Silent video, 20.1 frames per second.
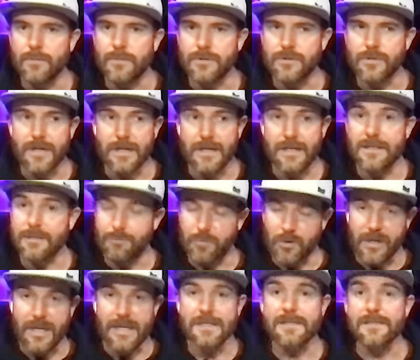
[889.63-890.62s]
do i need to
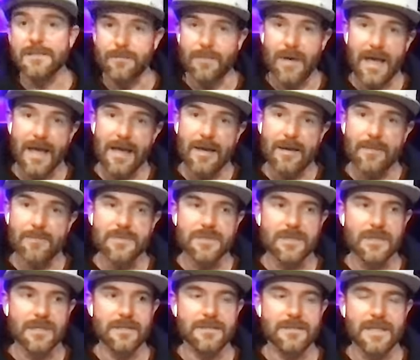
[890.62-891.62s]
bring in some amps
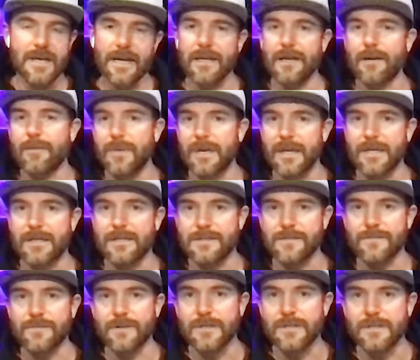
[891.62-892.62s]
and is that going to make a
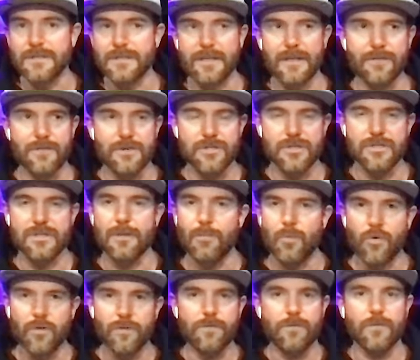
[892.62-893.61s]
difference to give it just a
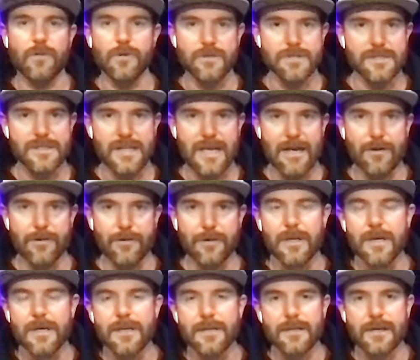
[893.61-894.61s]
more full sound
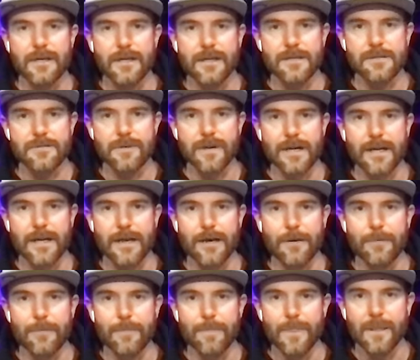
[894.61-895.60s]
than it is right
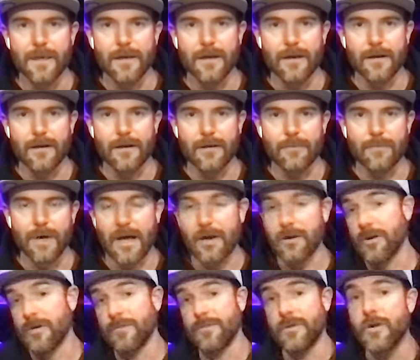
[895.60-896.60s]
now um, i
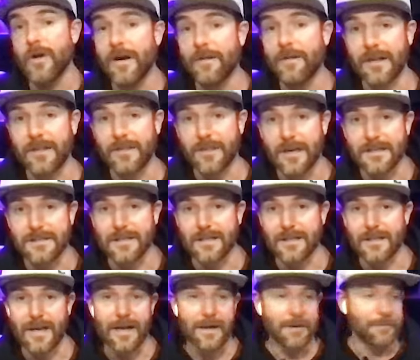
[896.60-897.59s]
don't know if you have any thoughts
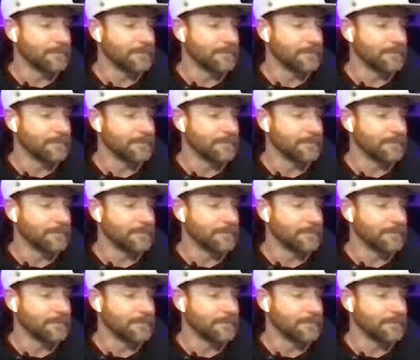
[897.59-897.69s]
on that